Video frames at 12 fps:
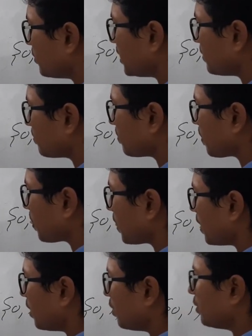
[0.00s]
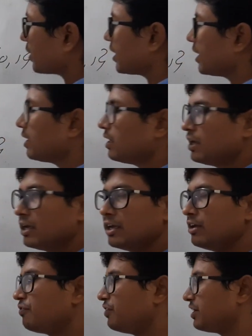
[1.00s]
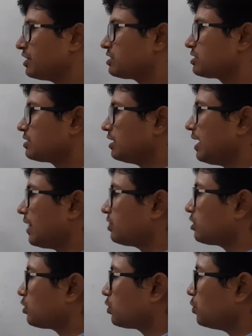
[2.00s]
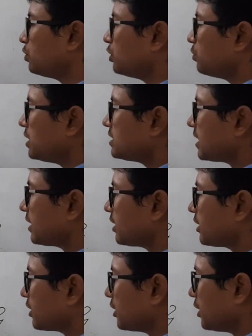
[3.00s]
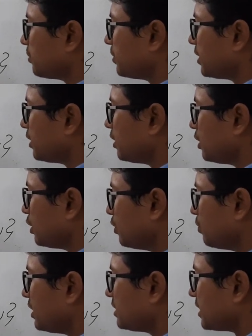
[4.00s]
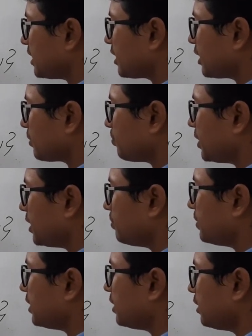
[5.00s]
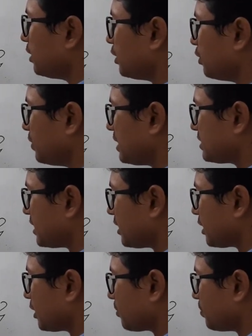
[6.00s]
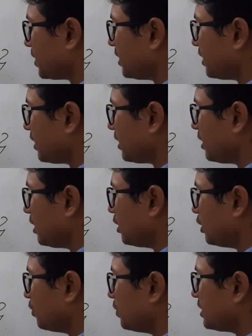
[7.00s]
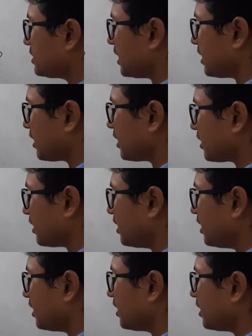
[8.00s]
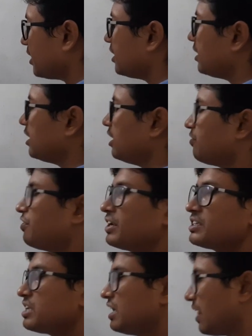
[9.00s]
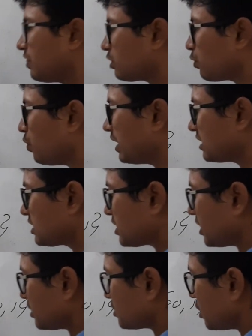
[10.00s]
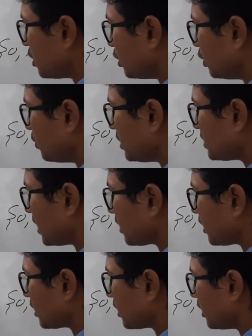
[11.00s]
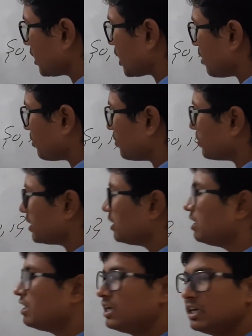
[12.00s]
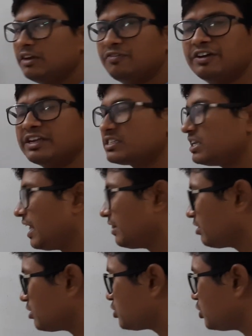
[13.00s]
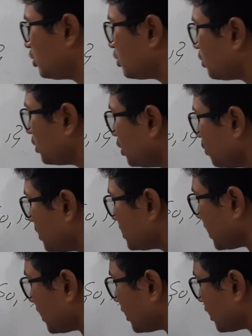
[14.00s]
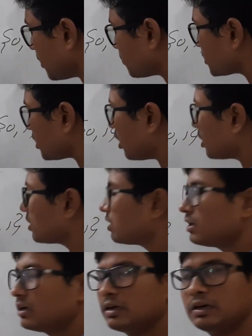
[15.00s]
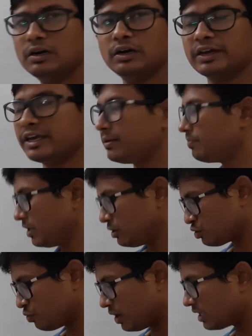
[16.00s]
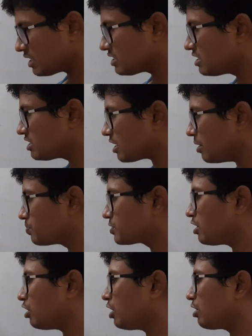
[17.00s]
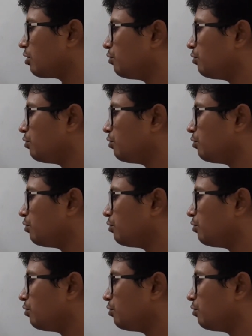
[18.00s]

B. Okay, if it is length 2, you will generate A B, you will generate B B, you will generate B A, you will generate A A. If it is length 1 strings, you will generate A comma B. If it is length 0, you will generate epsilon. Okay, so what is this epsilon?